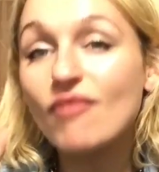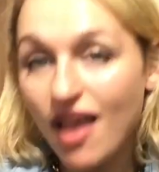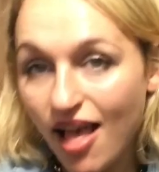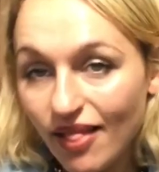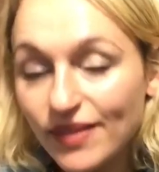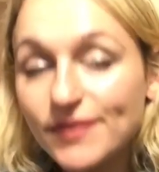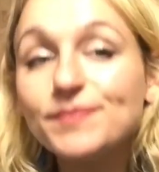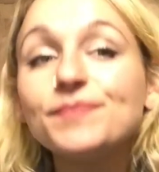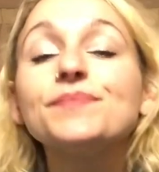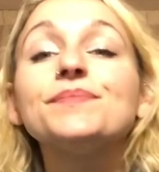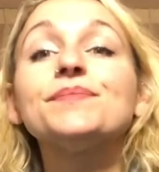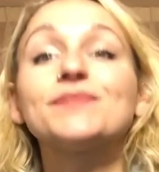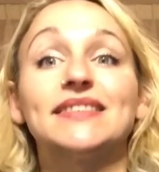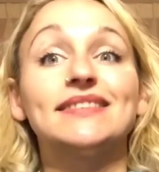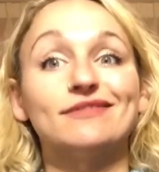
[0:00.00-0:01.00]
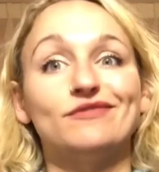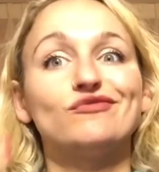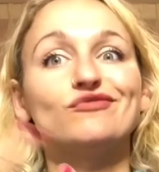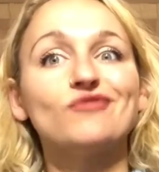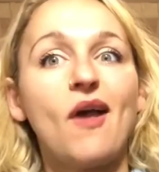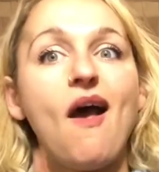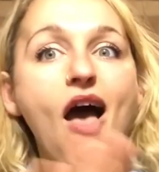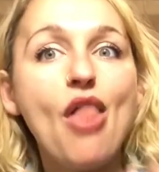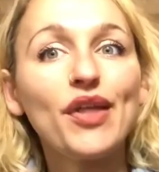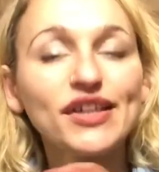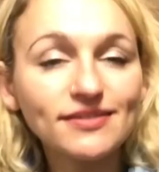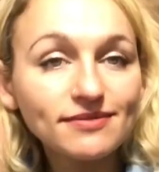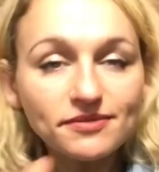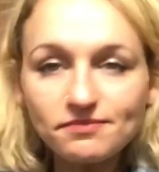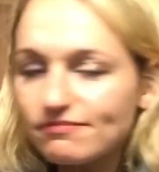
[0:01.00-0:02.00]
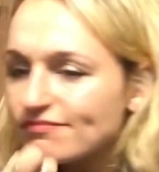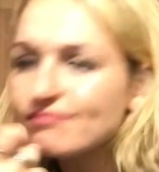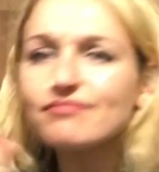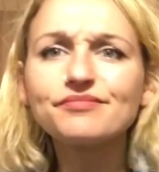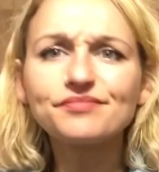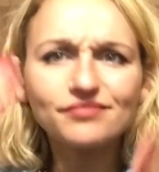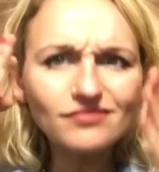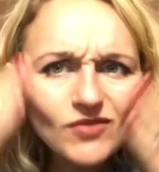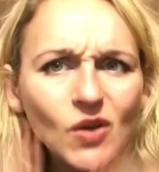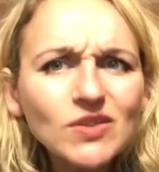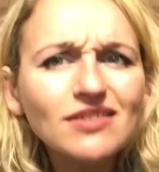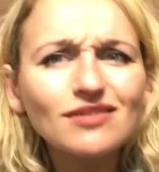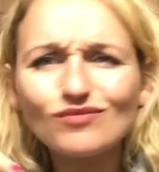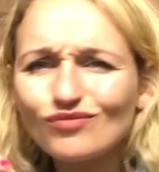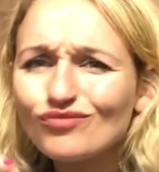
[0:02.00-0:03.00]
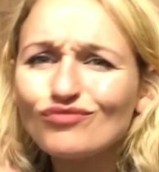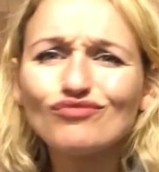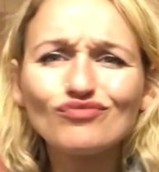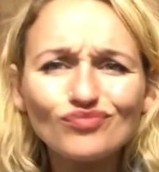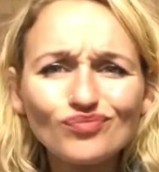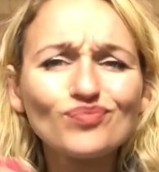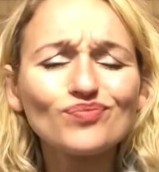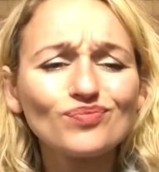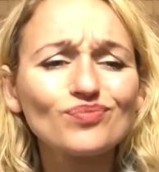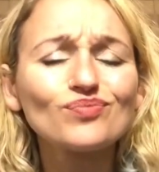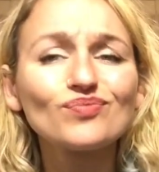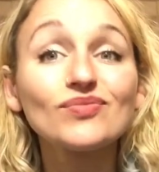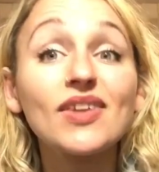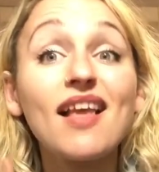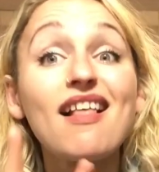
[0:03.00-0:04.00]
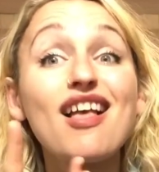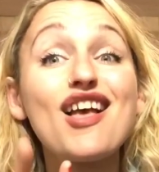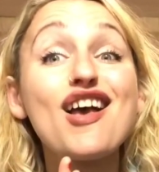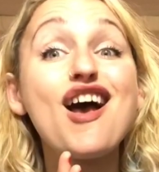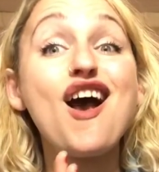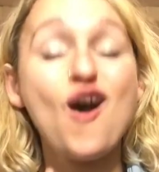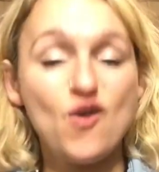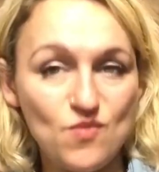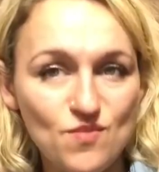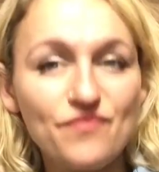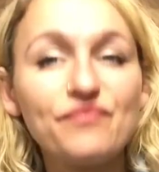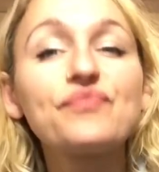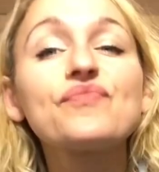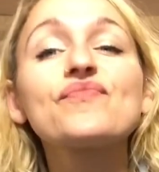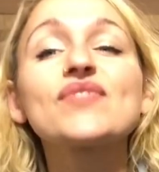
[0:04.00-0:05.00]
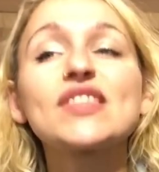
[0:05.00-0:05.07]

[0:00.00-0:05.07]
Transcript: I was on Adderall. I started taking it in college, and it really helped me focus.